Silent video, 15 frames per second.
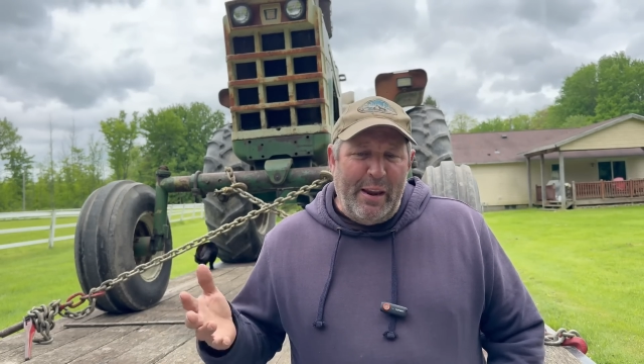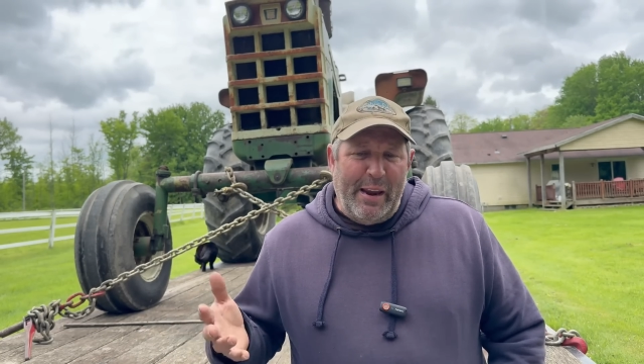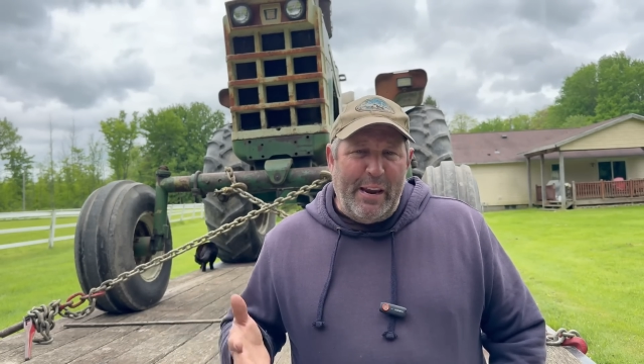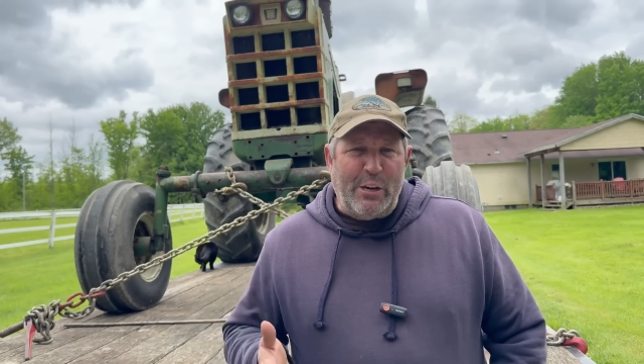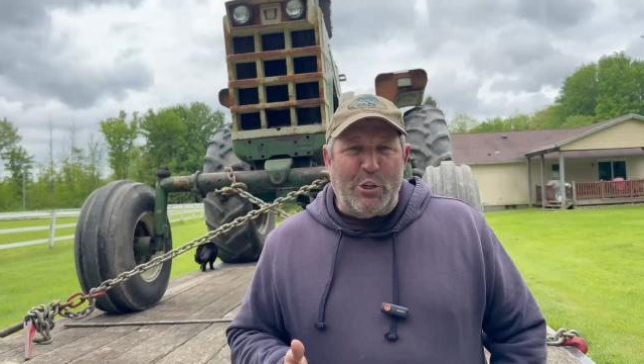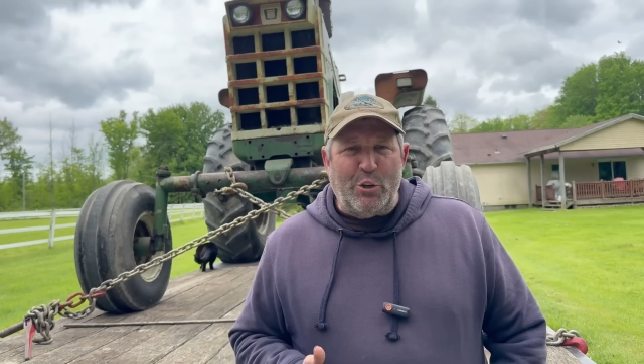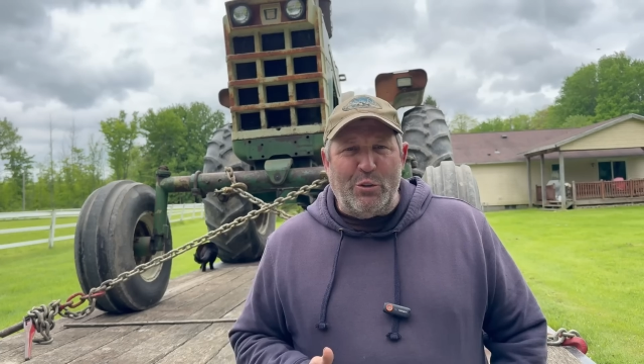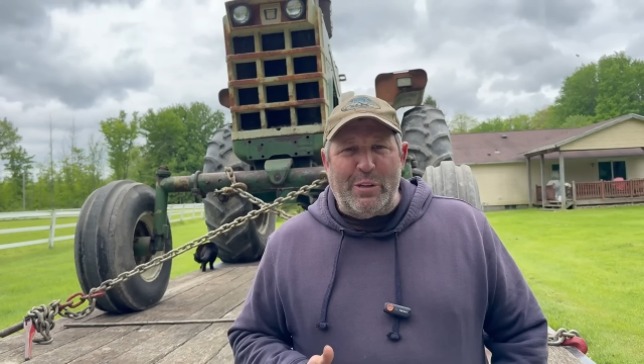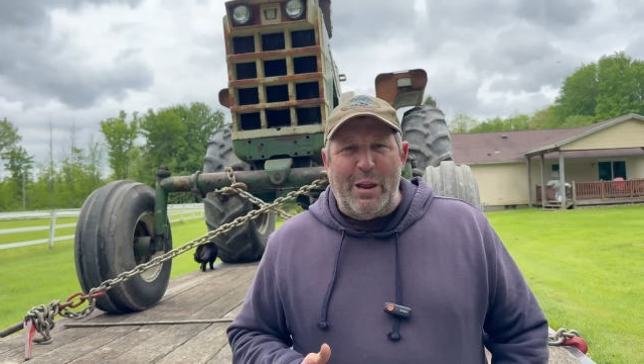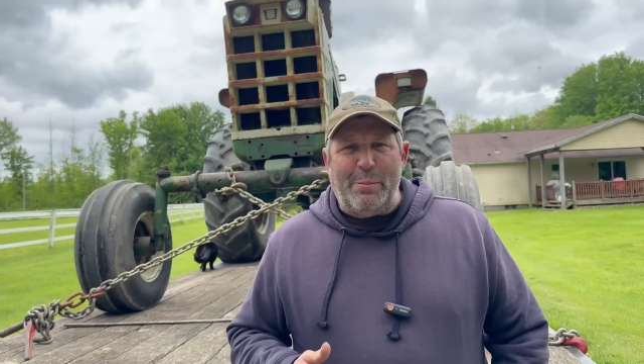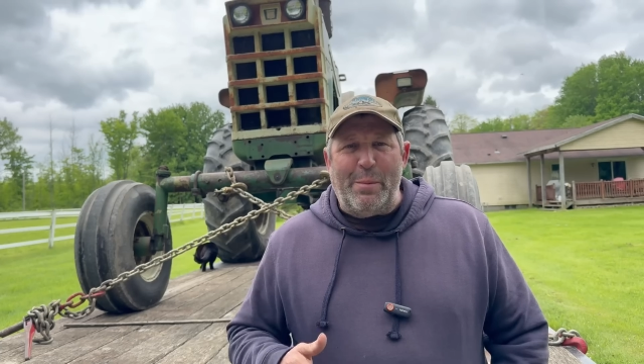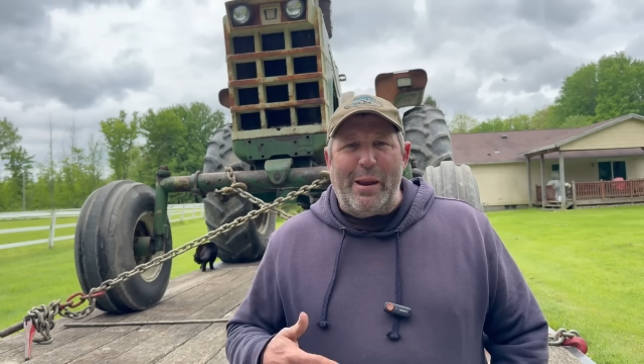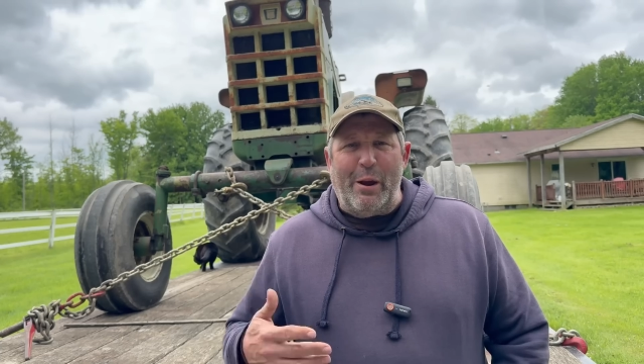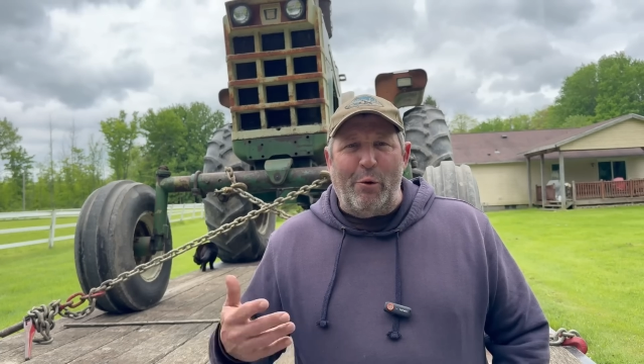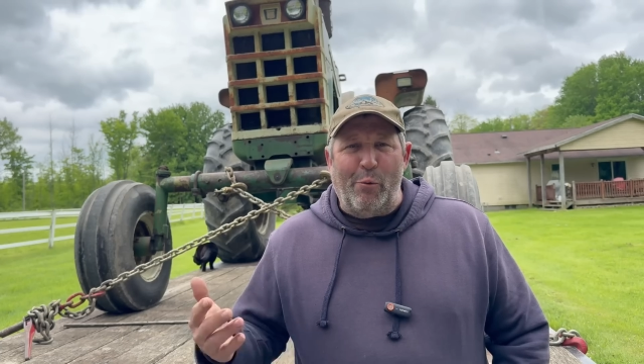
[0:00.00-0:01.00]
issues that
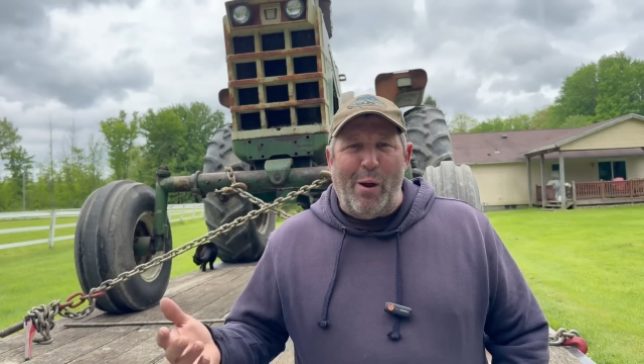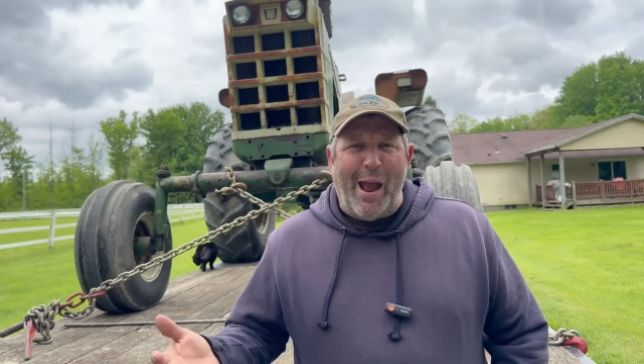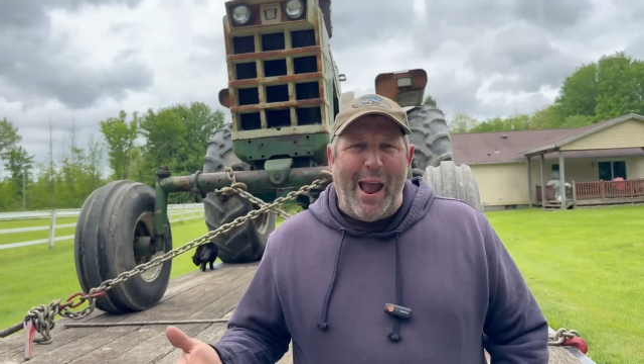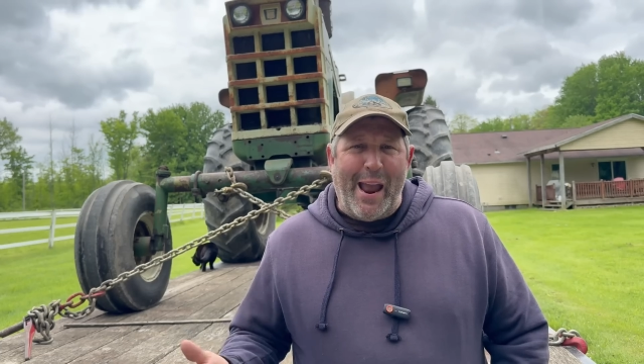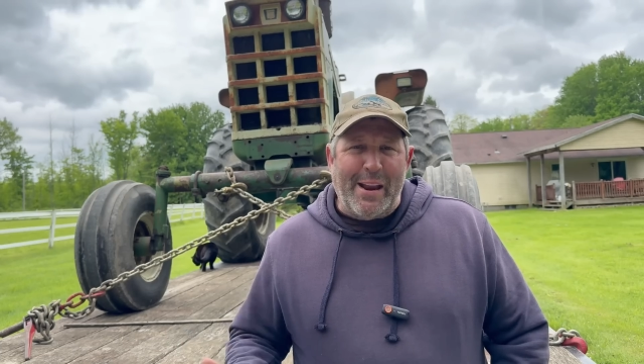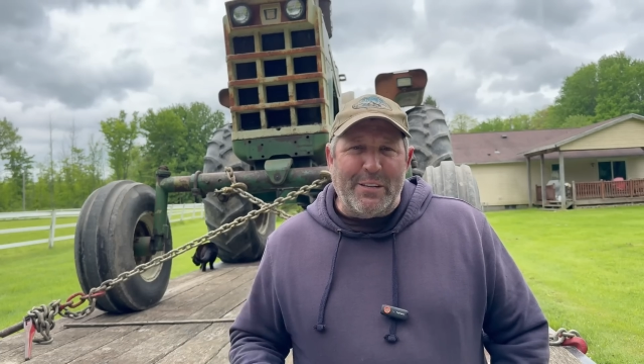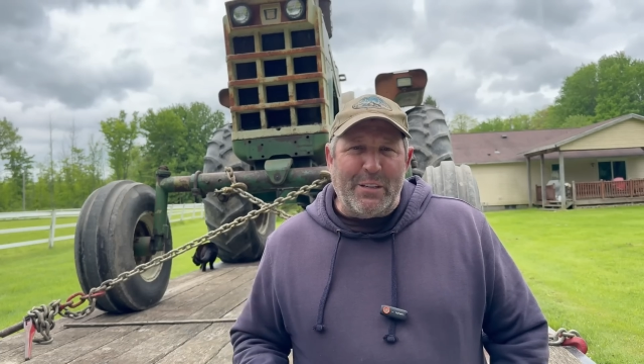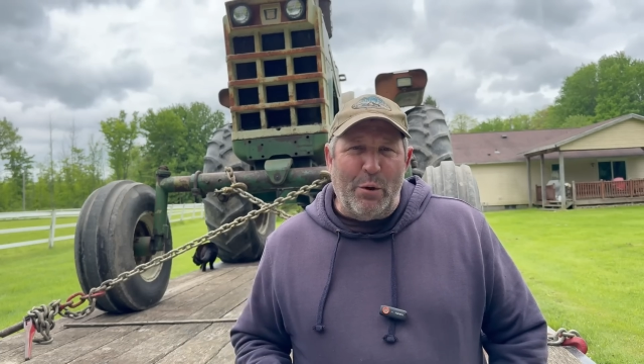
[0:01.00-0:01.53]
may arise.